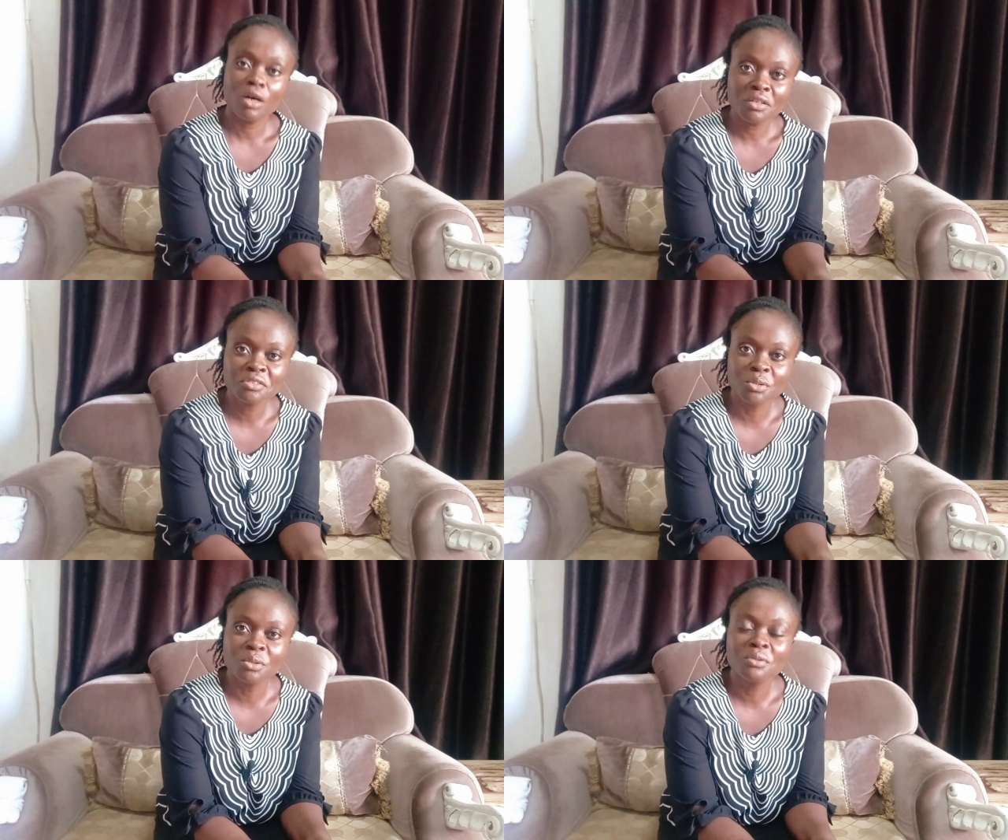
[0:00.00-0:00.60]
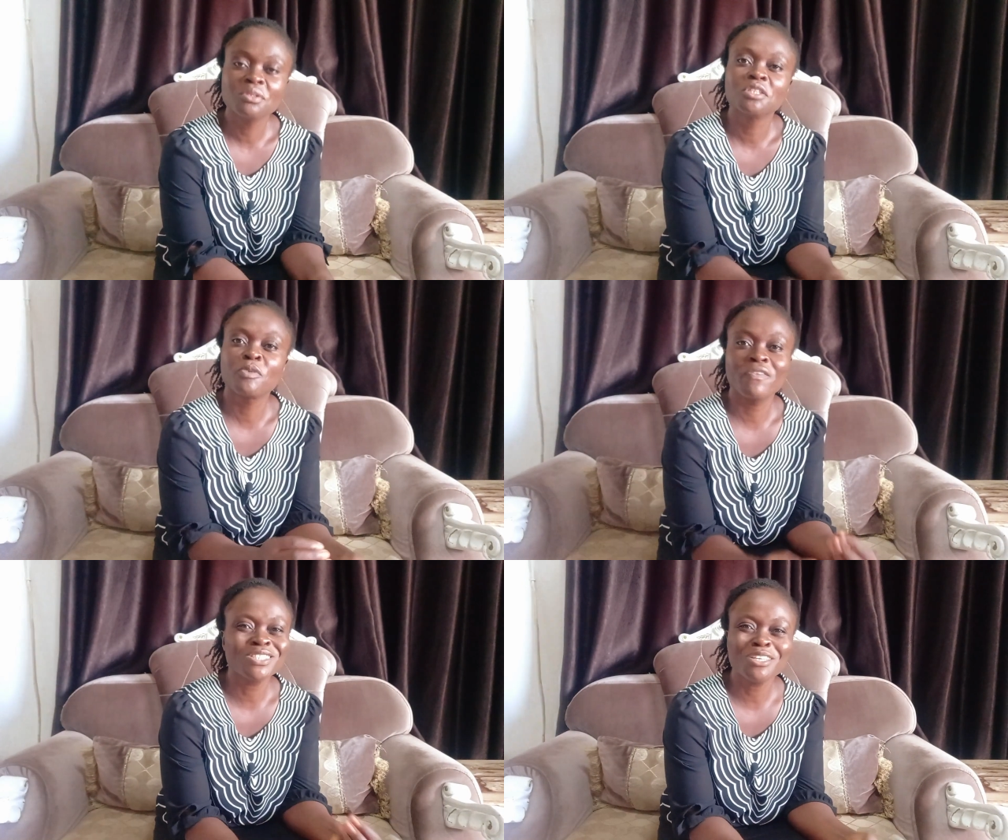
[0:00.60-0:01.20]
Also, the
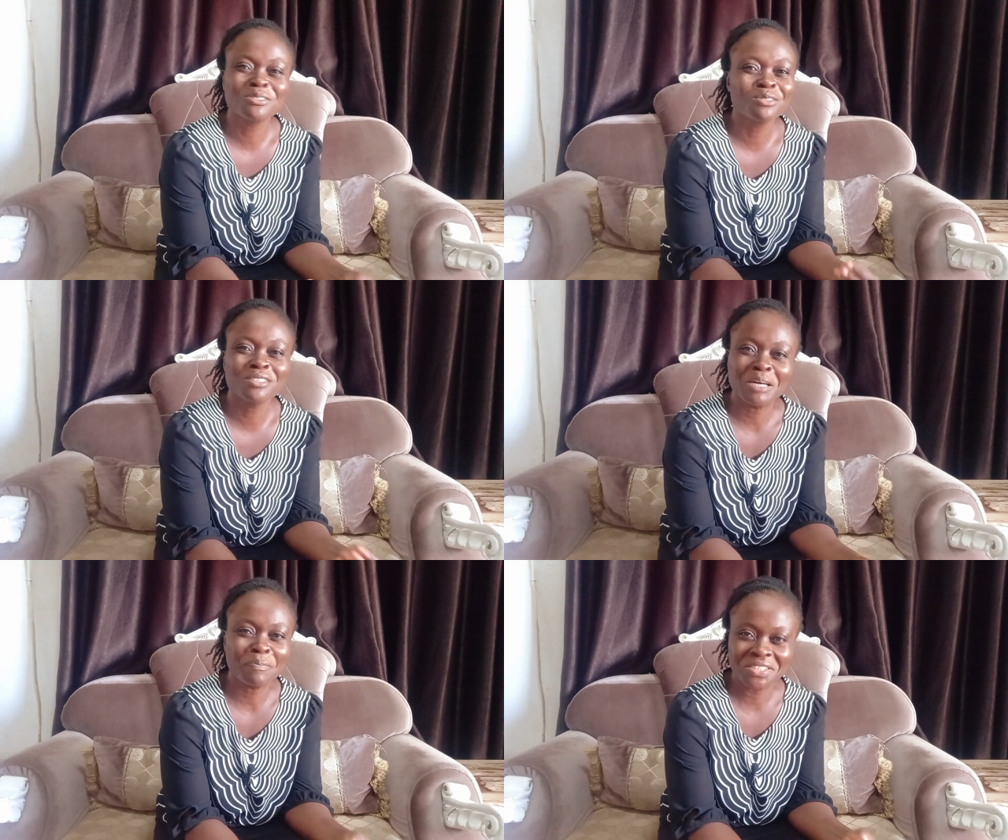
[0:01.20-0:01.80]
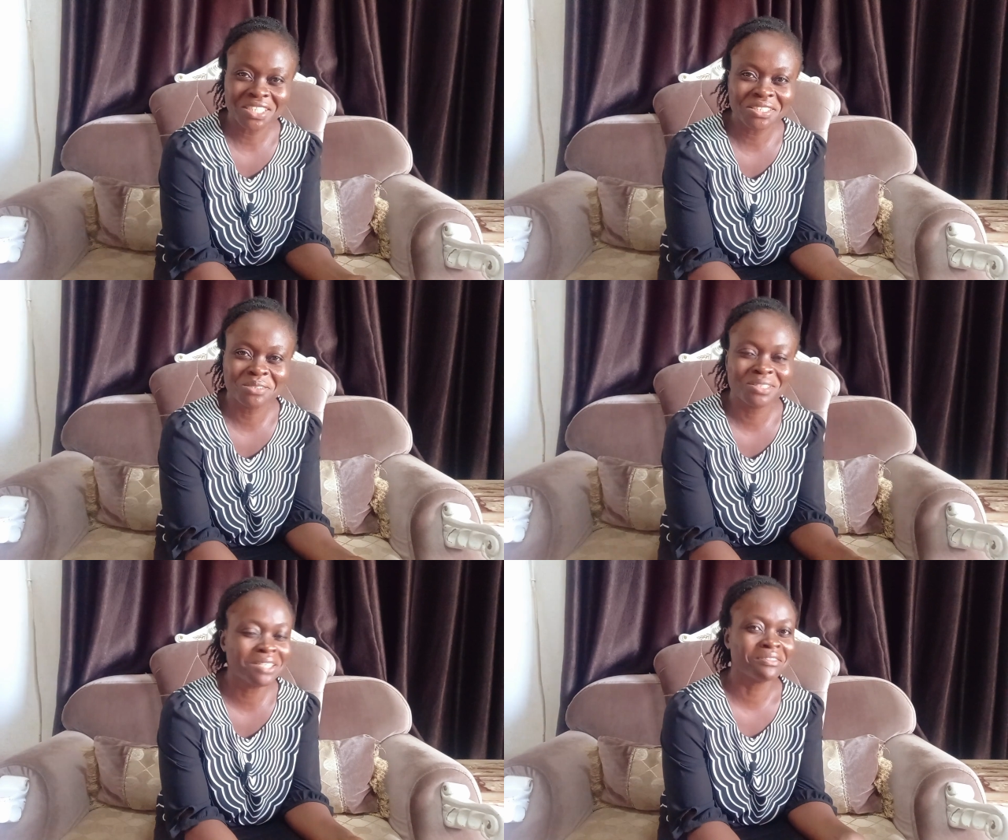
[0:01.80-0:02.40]
professors do not appreciate
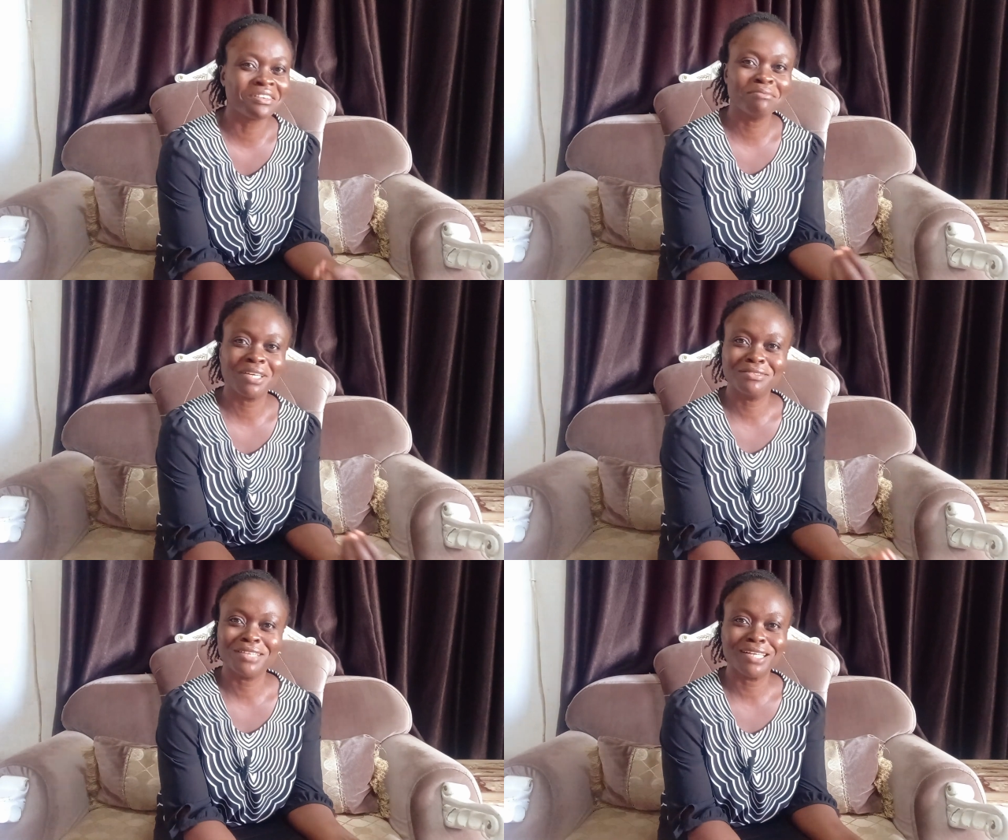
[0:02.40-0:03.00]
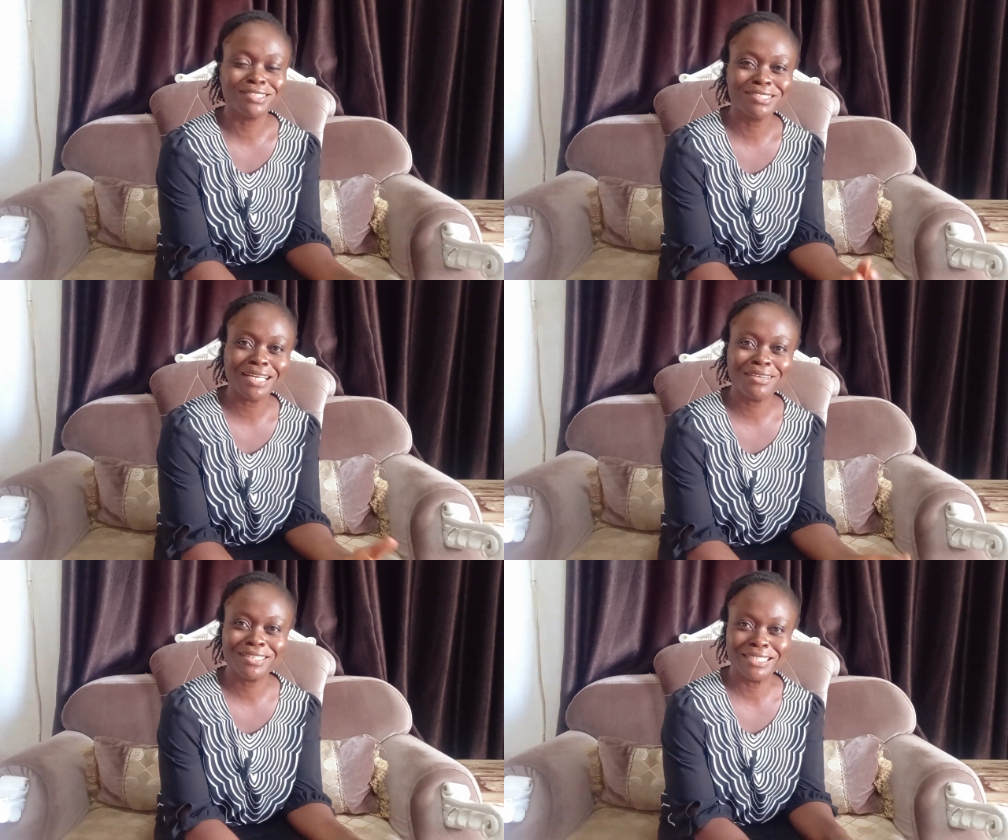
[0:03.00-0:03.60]
it when you come and you are doing
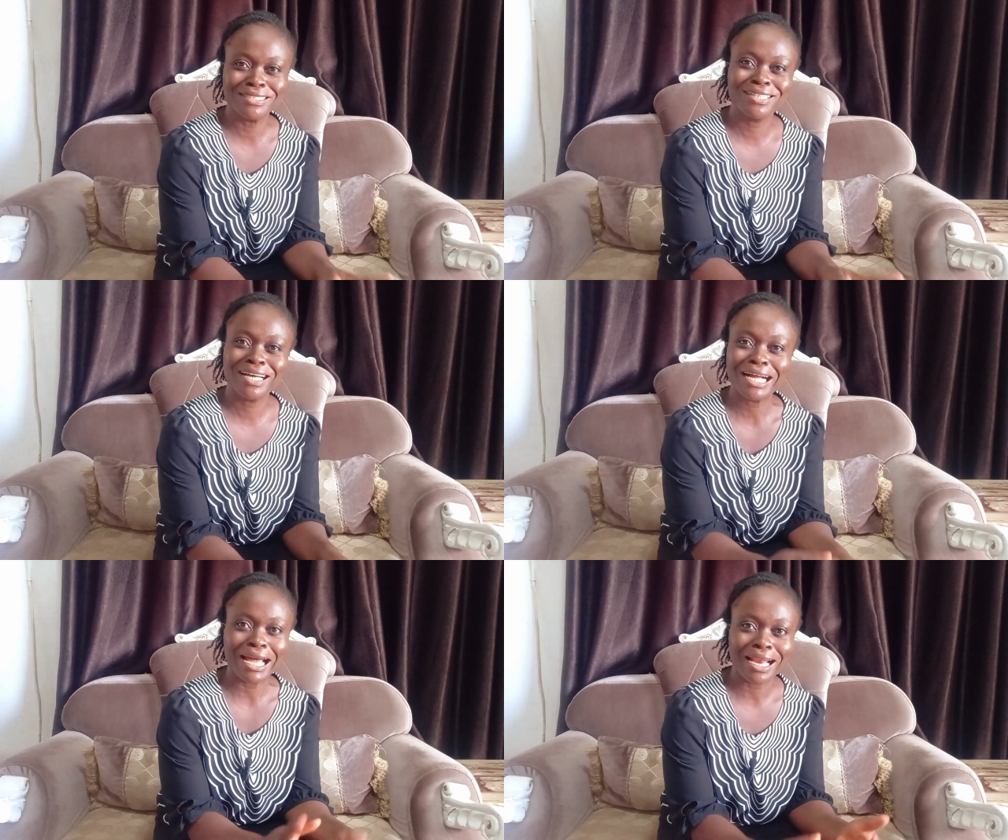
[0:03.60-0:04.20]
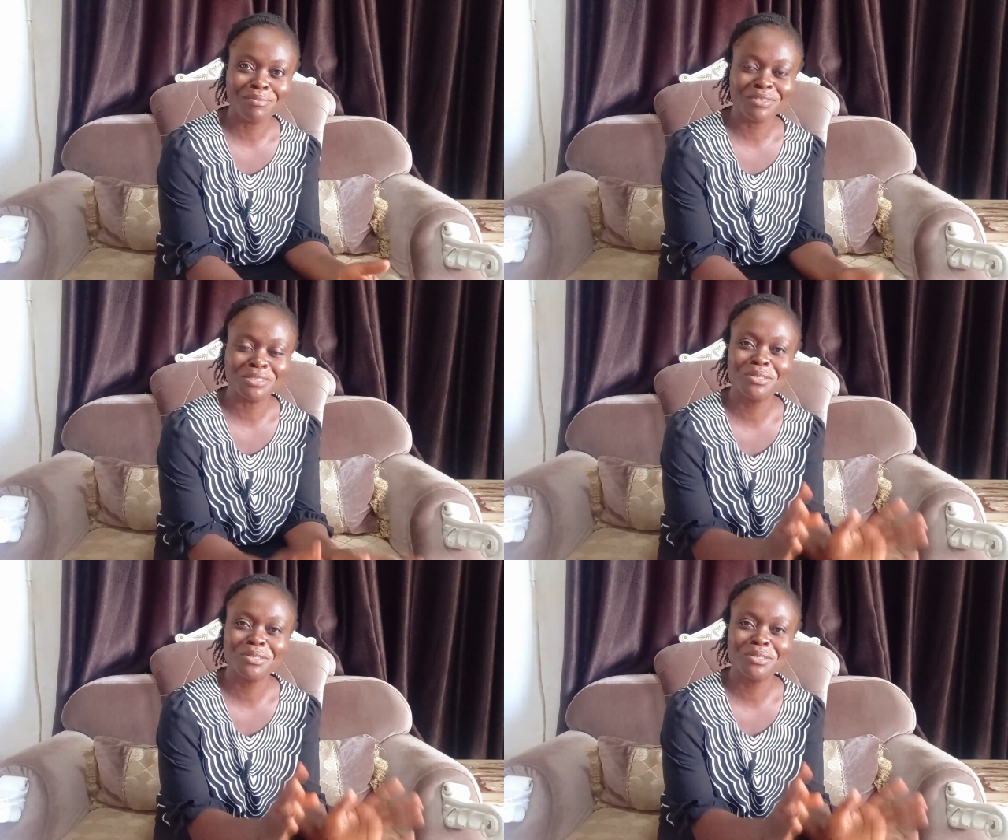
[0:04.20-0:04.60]
that your Nigerian karamo.